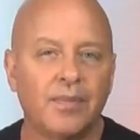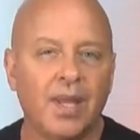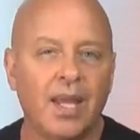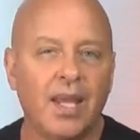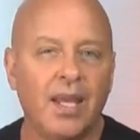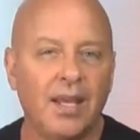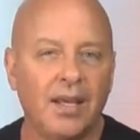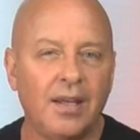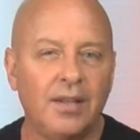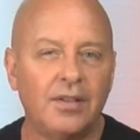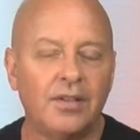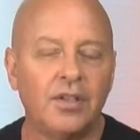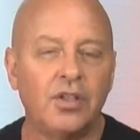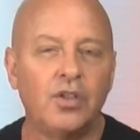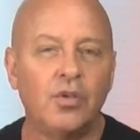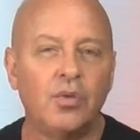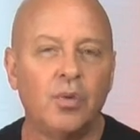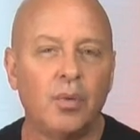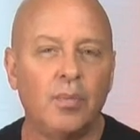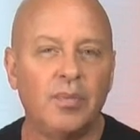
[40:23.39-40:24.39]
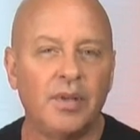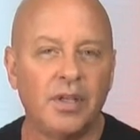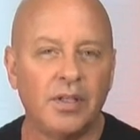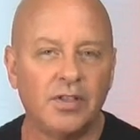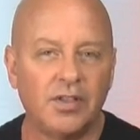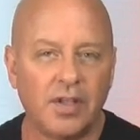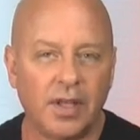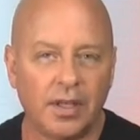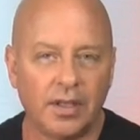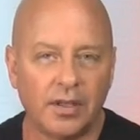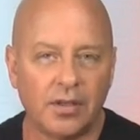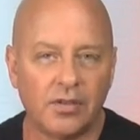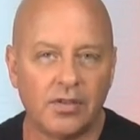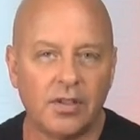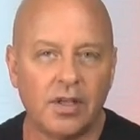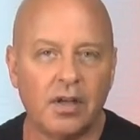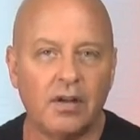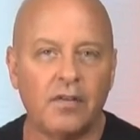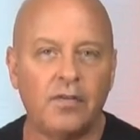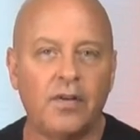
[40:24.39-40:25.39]
and you will be setting
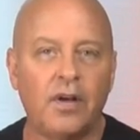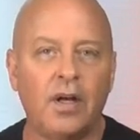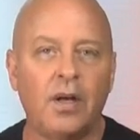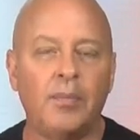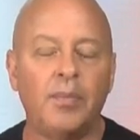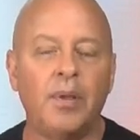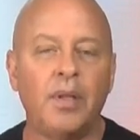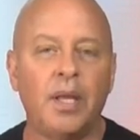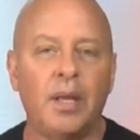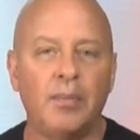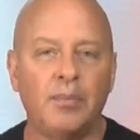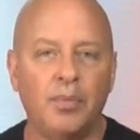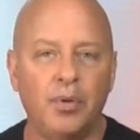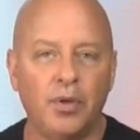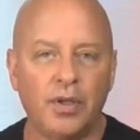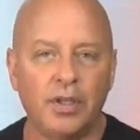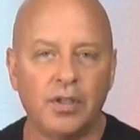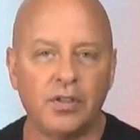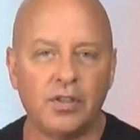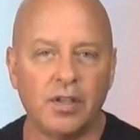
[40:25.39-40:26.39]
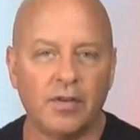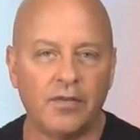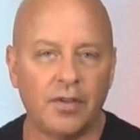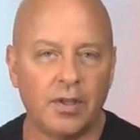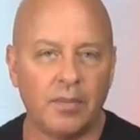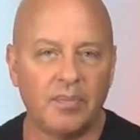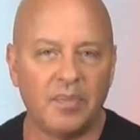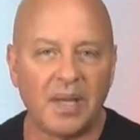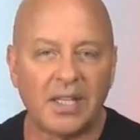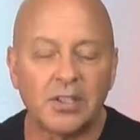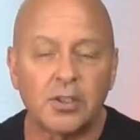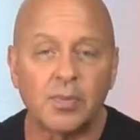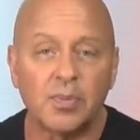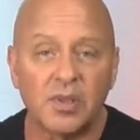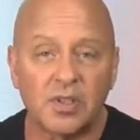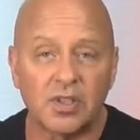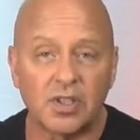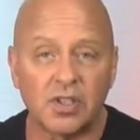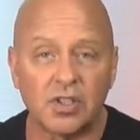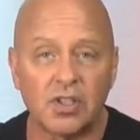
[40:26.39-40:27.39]
yourself up and putting yourself in the best
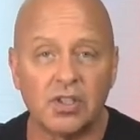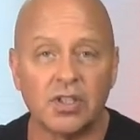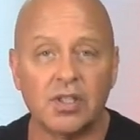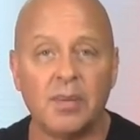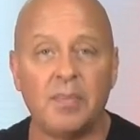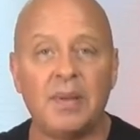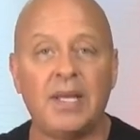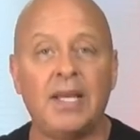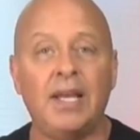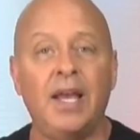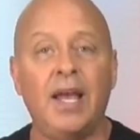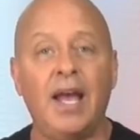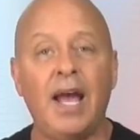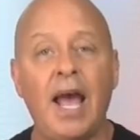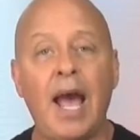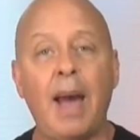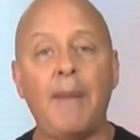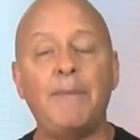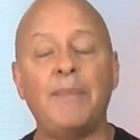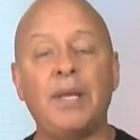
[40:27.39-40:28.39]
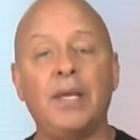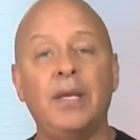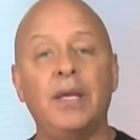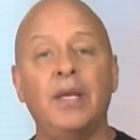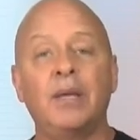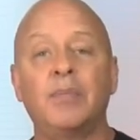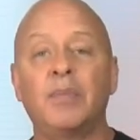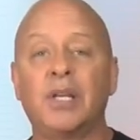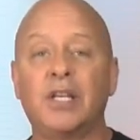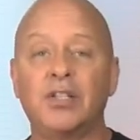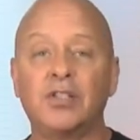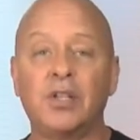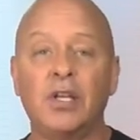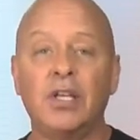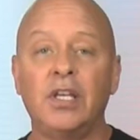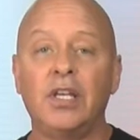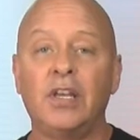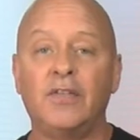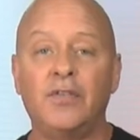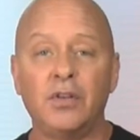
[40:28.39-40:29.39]
position to be happy, because
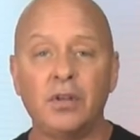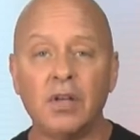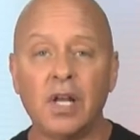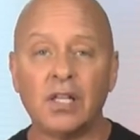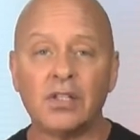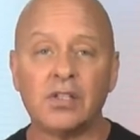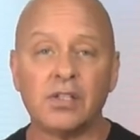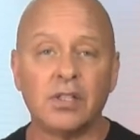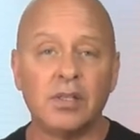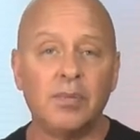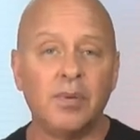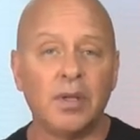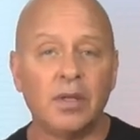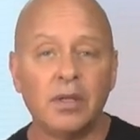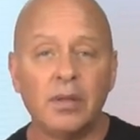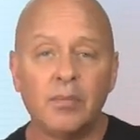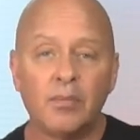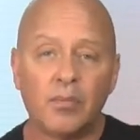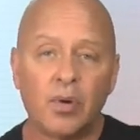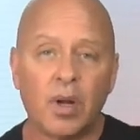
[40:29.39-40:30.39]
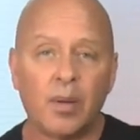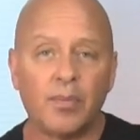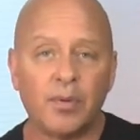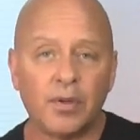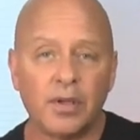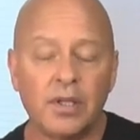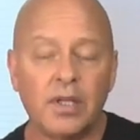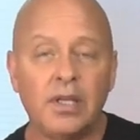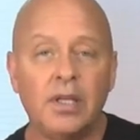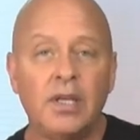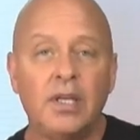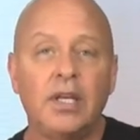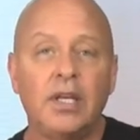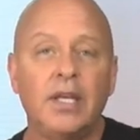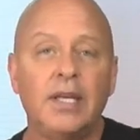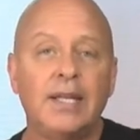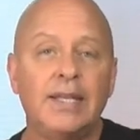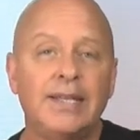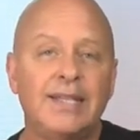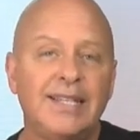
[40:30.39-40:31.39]
if you're not sleeping properly,
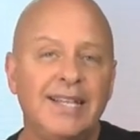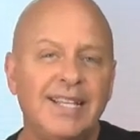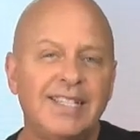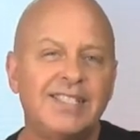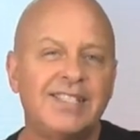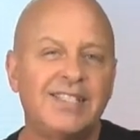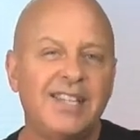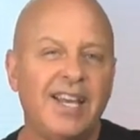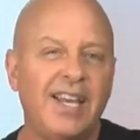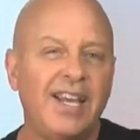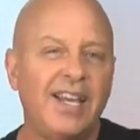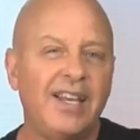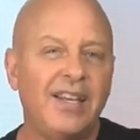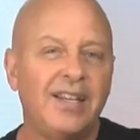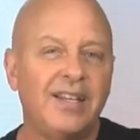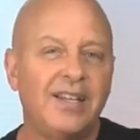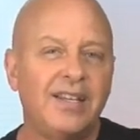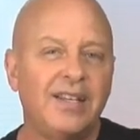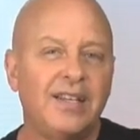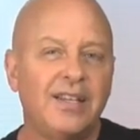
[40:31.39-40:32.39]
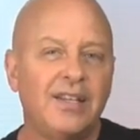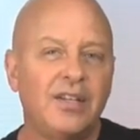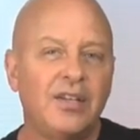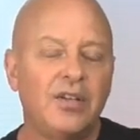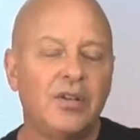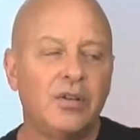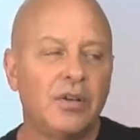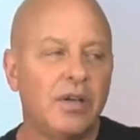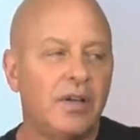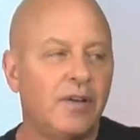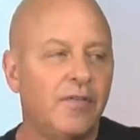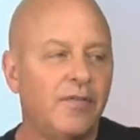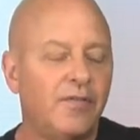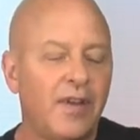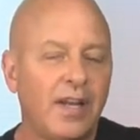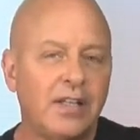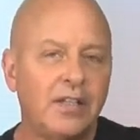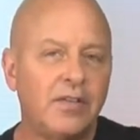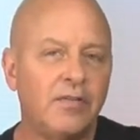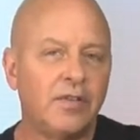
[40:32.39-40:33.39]
the next day you're
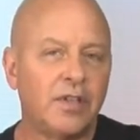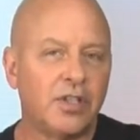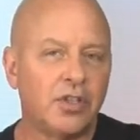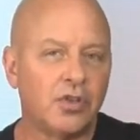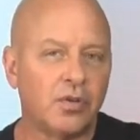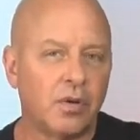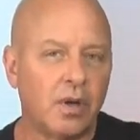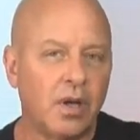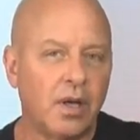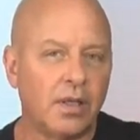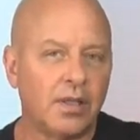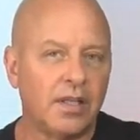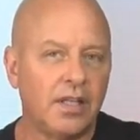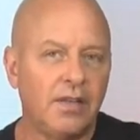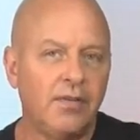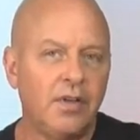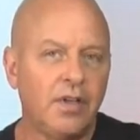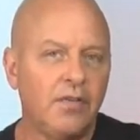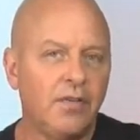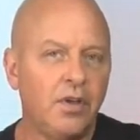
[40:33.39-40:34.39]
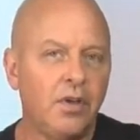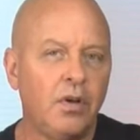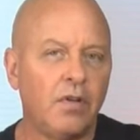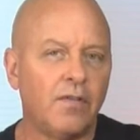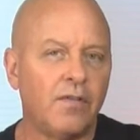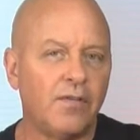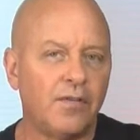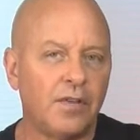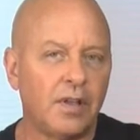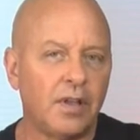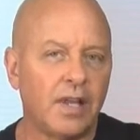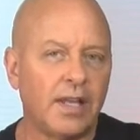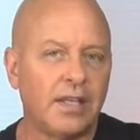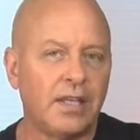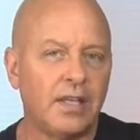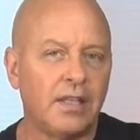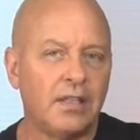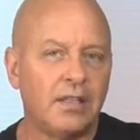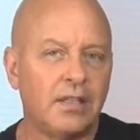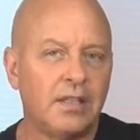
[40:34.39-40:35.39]
effectively drunk. Even if you don't feel like
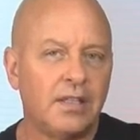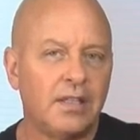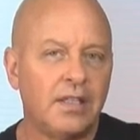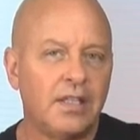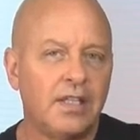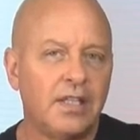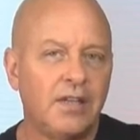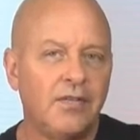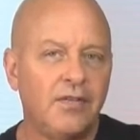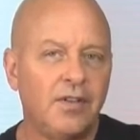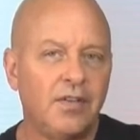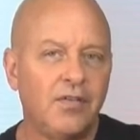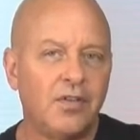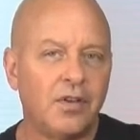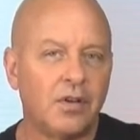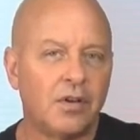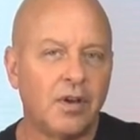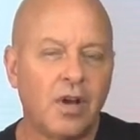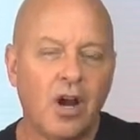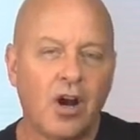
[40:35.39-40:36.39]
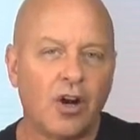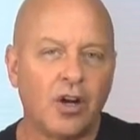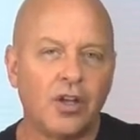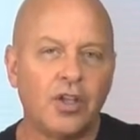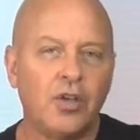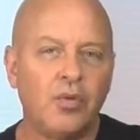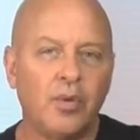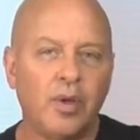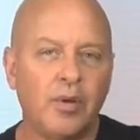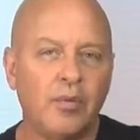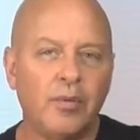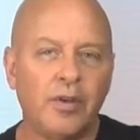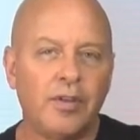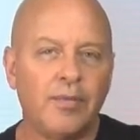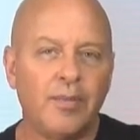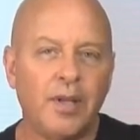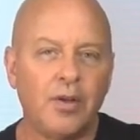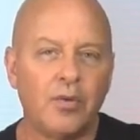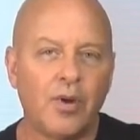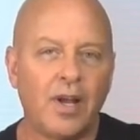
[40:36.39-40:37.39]
it, even if you're arguing with
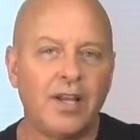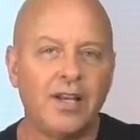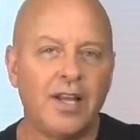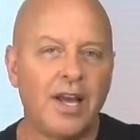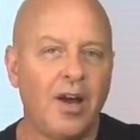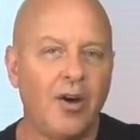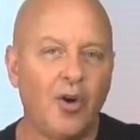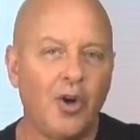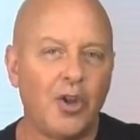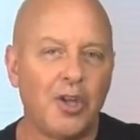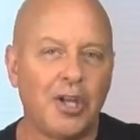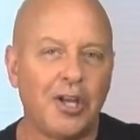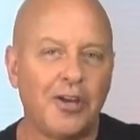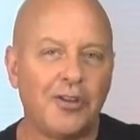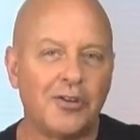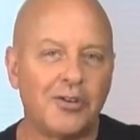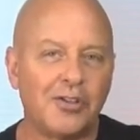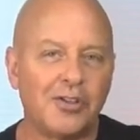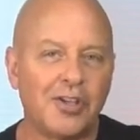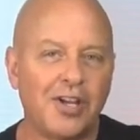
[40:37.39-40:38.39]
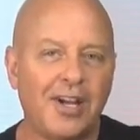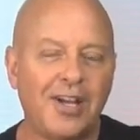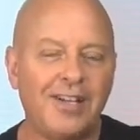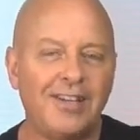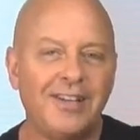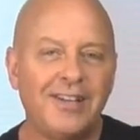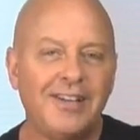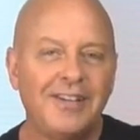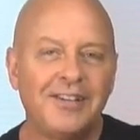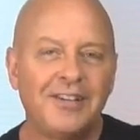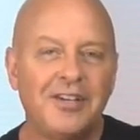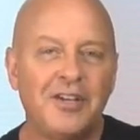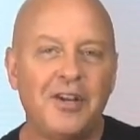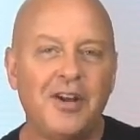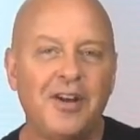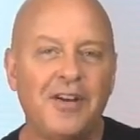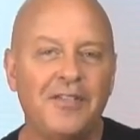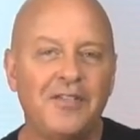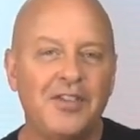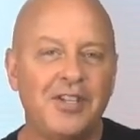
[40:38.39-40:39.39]
me right now on the other side
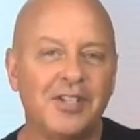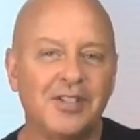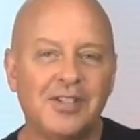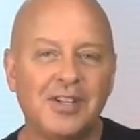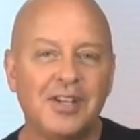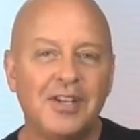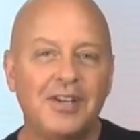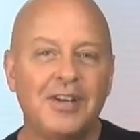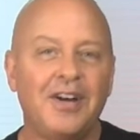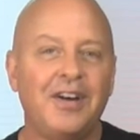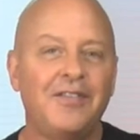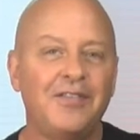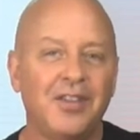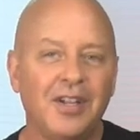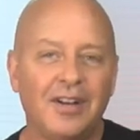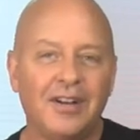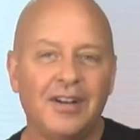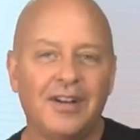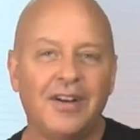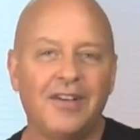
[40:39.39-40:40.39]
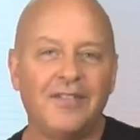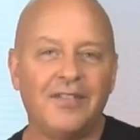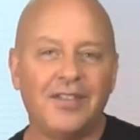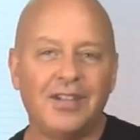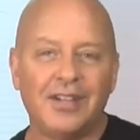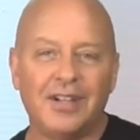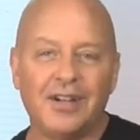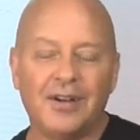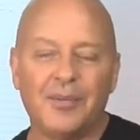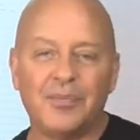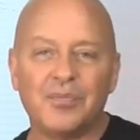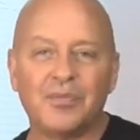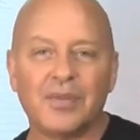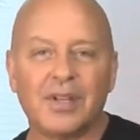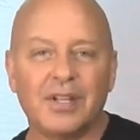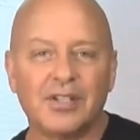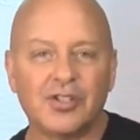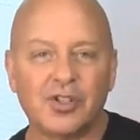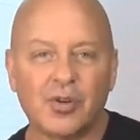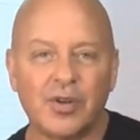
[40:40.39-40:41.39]
of the
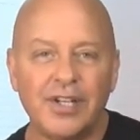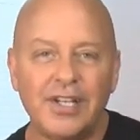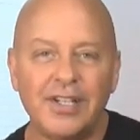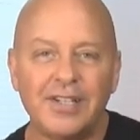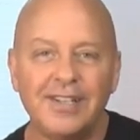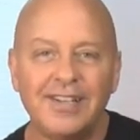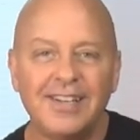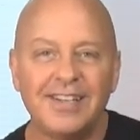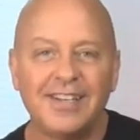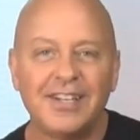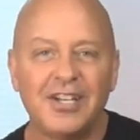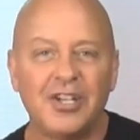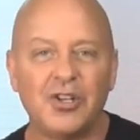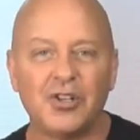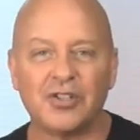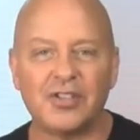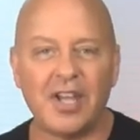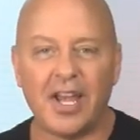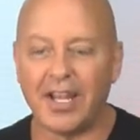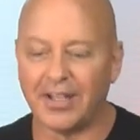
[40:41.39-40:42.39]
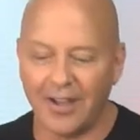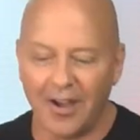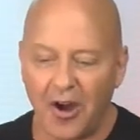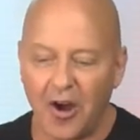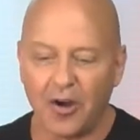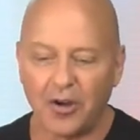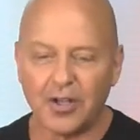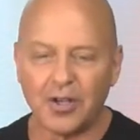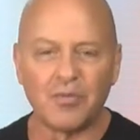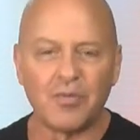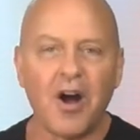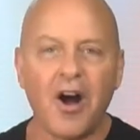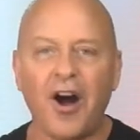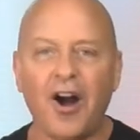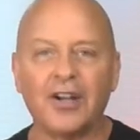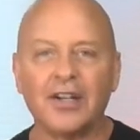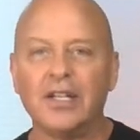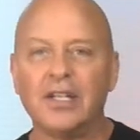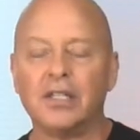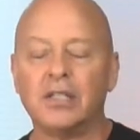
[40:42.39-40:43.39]
screen, you're saying, no, you're
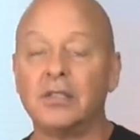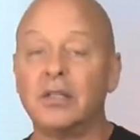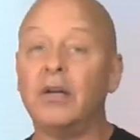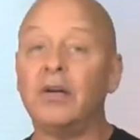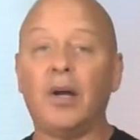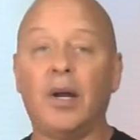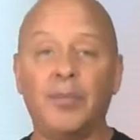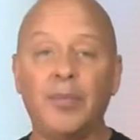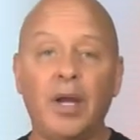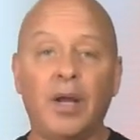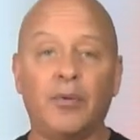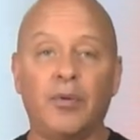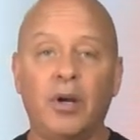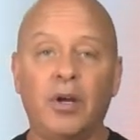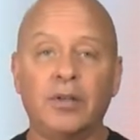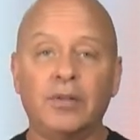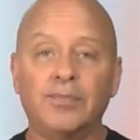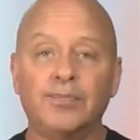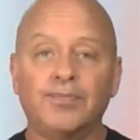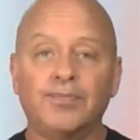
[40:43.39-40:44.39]
wrong. No, I'm not wrong.